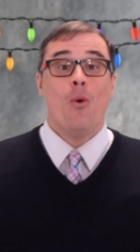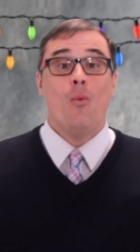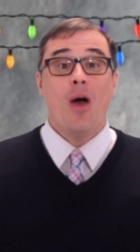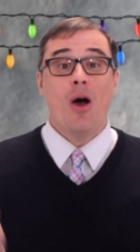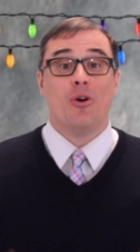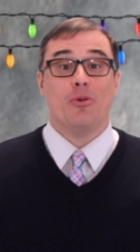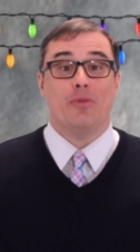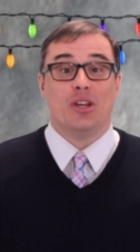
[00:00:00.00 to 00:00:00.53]

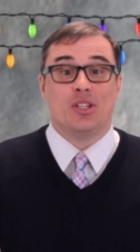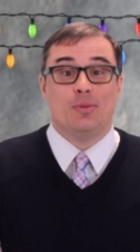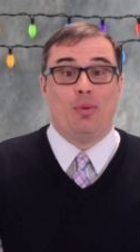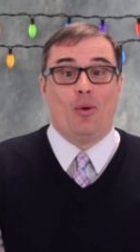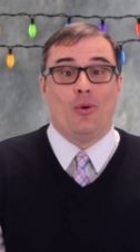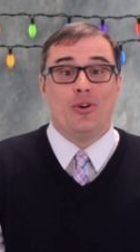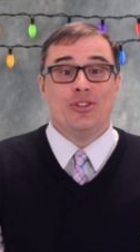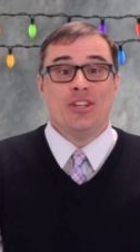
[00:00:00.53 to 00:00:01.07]
Welcome,
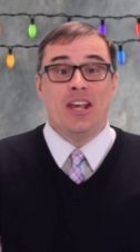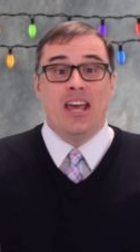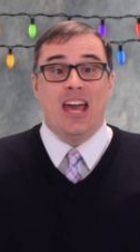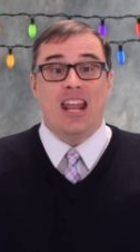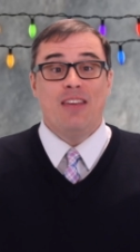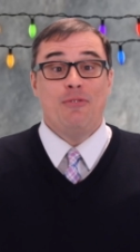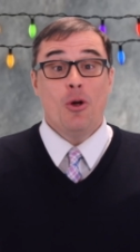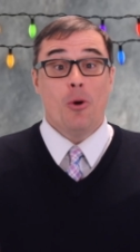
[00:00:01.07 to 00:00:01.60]
explorers.
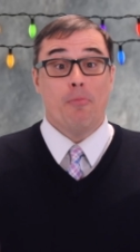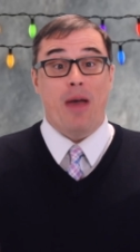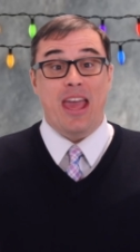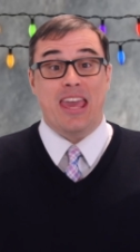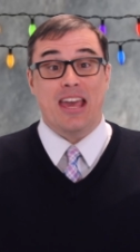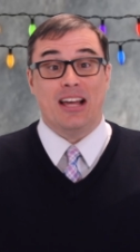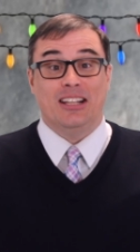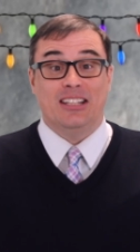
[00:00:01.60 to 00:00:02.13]
And if you are
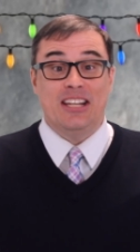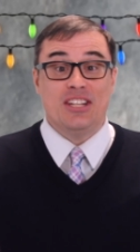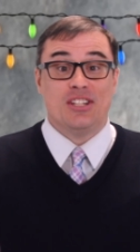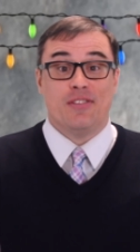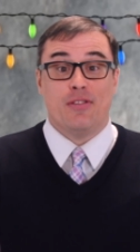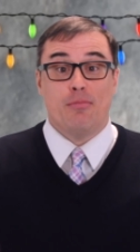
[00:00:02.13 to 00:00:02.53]
making a list